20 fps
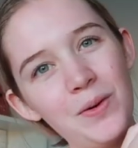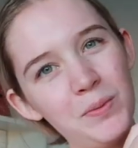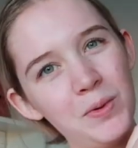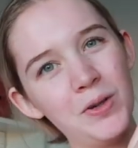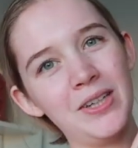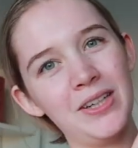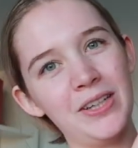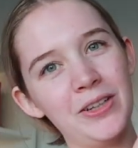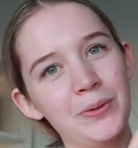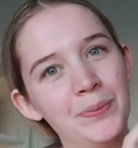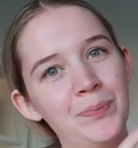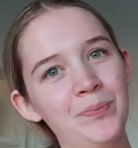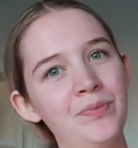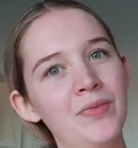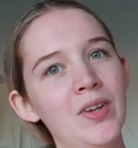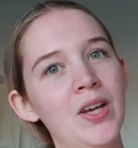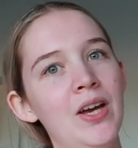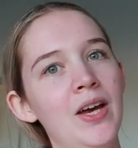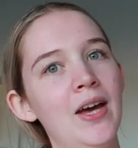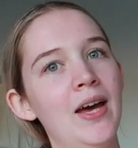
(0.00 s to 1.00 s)
got more gingham,
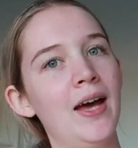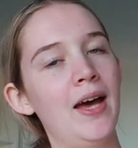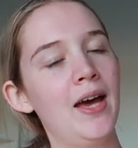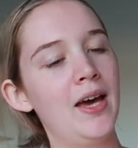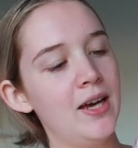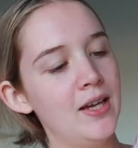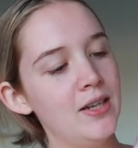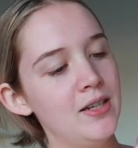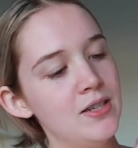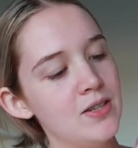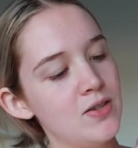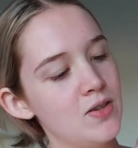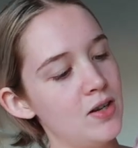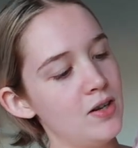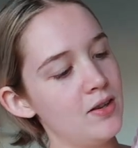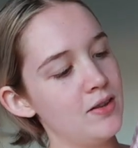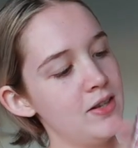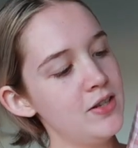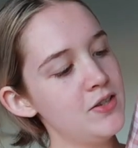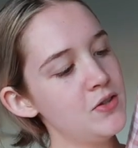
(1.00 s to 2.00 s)
and
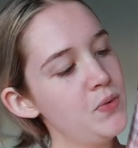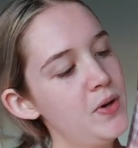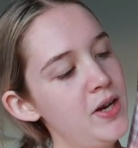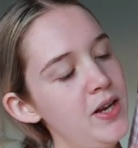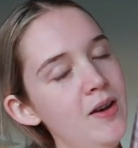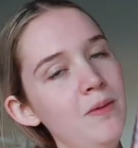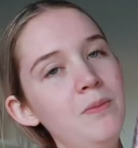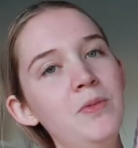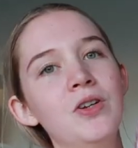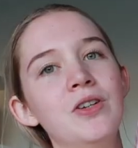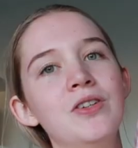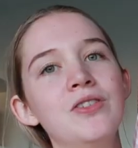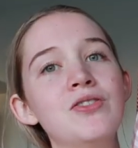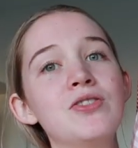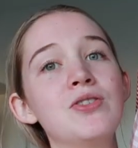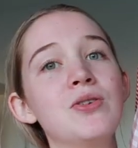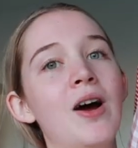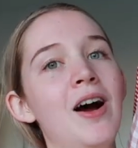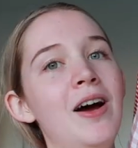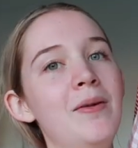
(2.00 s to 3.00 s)
this one I'm gonna
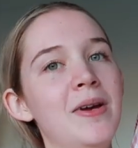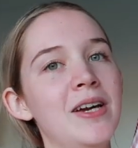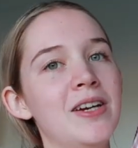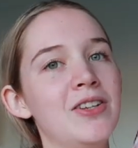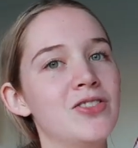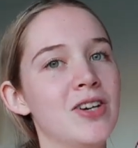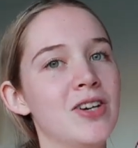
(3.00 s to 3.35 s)
try and make a